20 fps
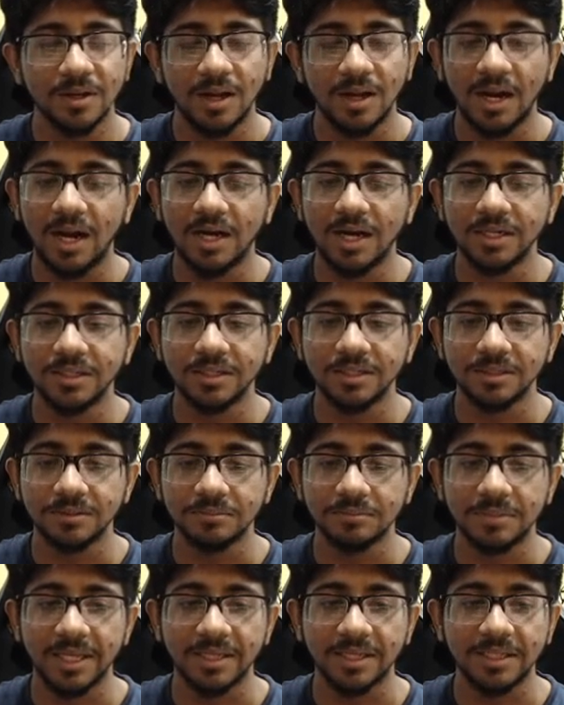and
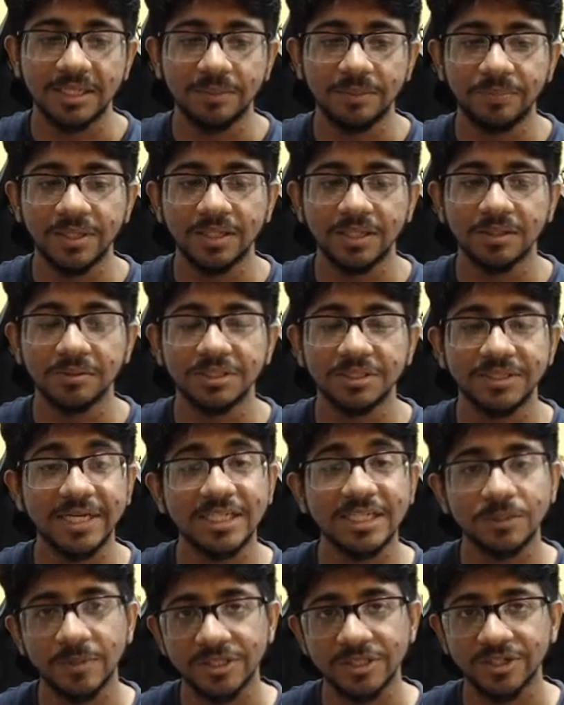like keeping
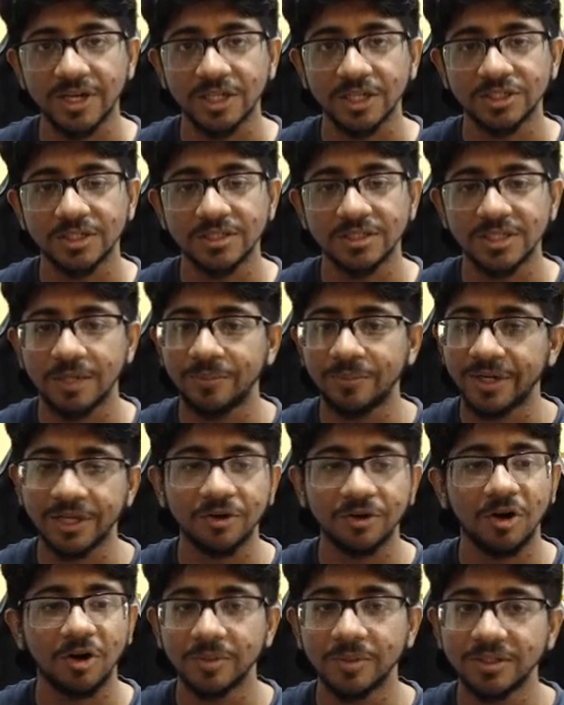state space reductions are pretty
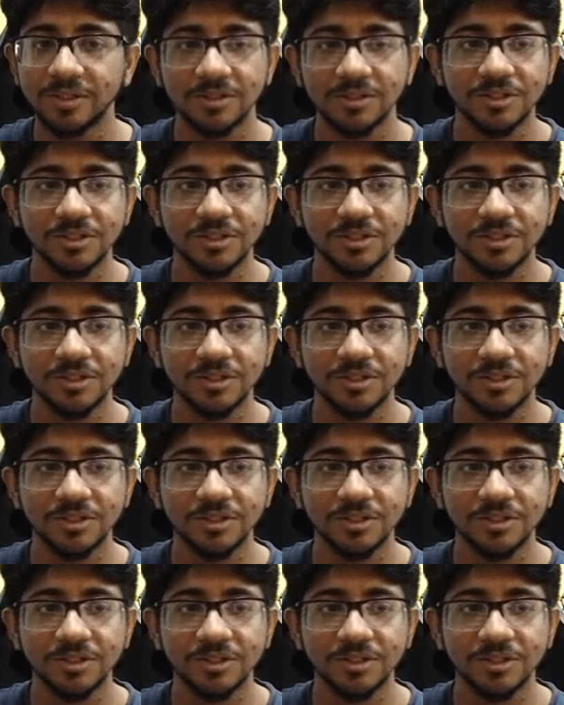common.